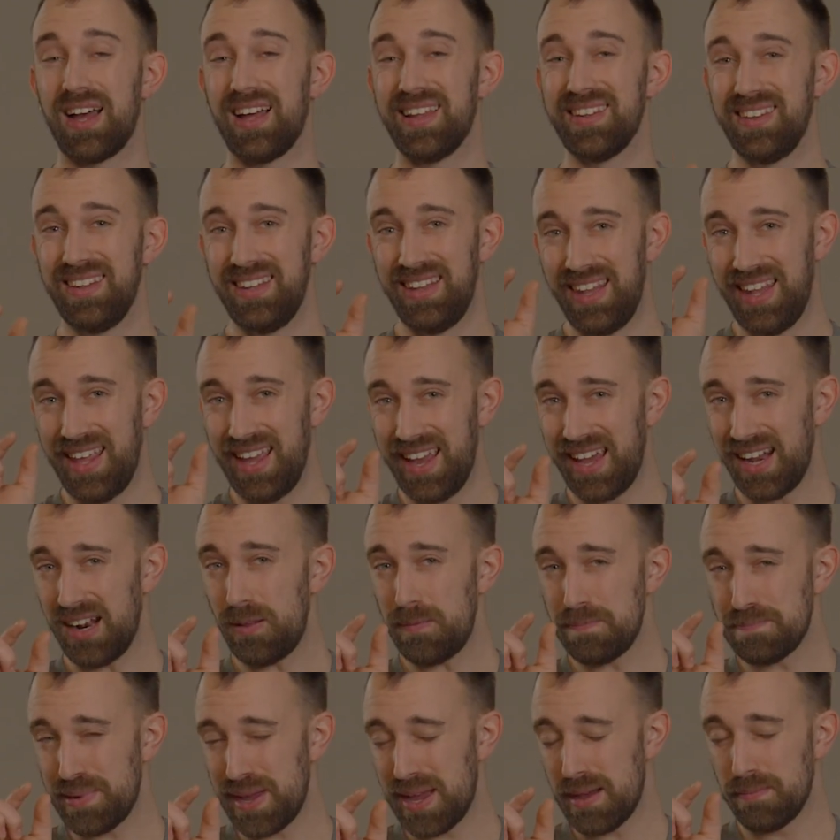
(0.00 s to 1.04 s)
a little
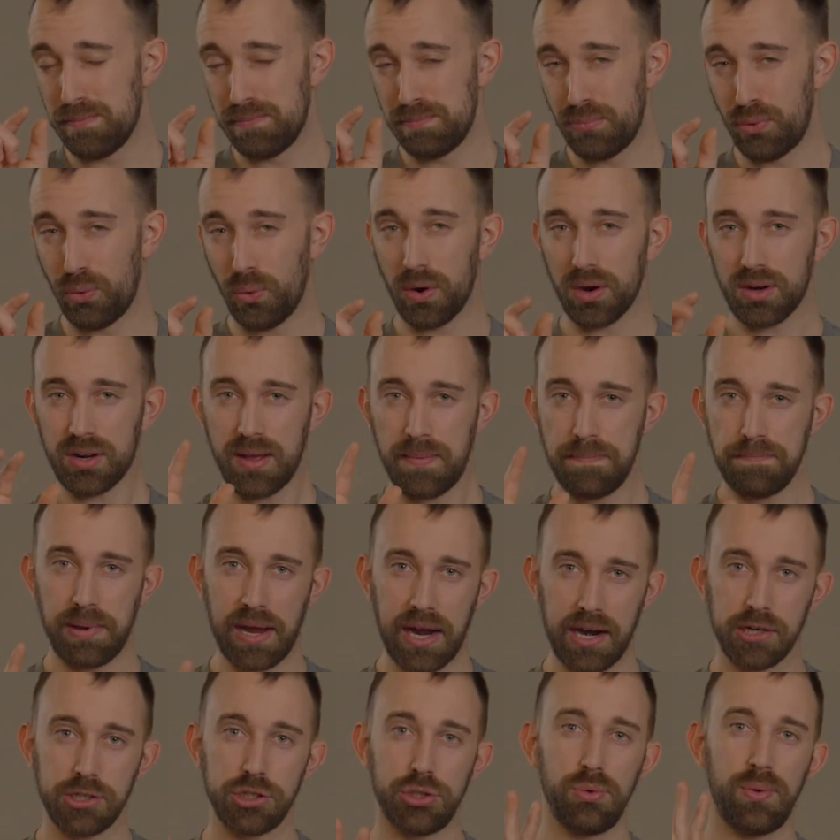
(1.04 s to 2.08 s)
bit more
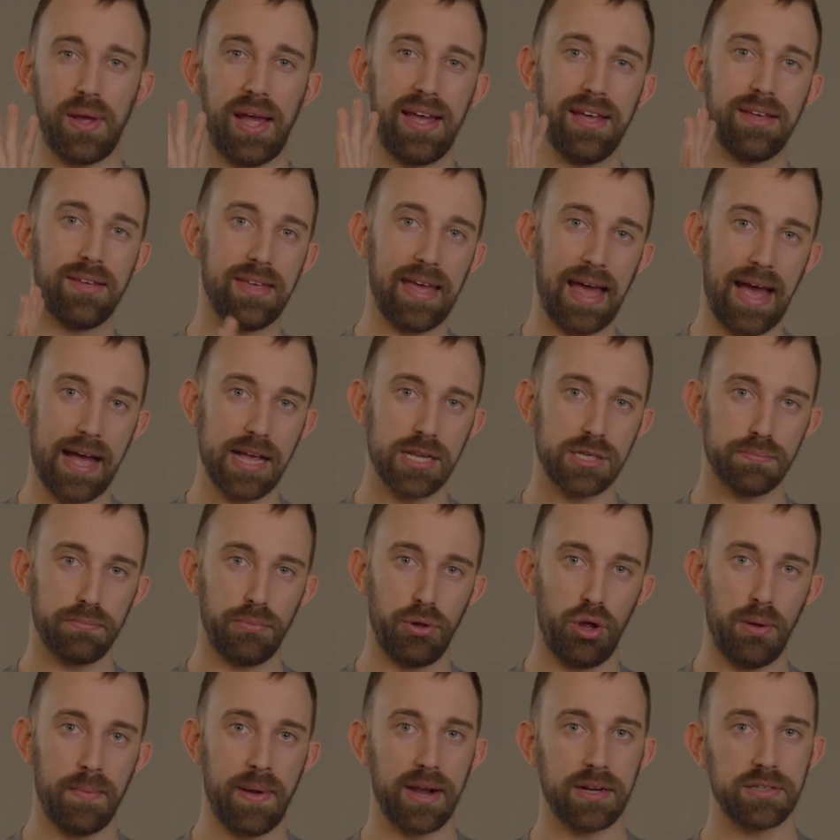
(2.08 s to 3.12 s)
compared to a gas
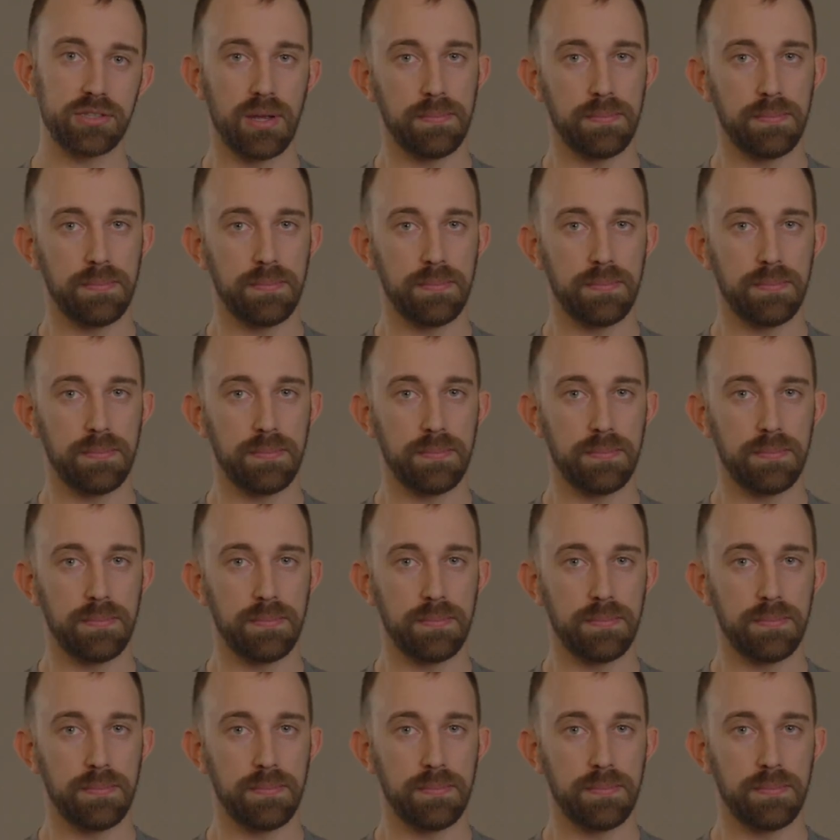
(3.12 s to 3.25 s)
blowback.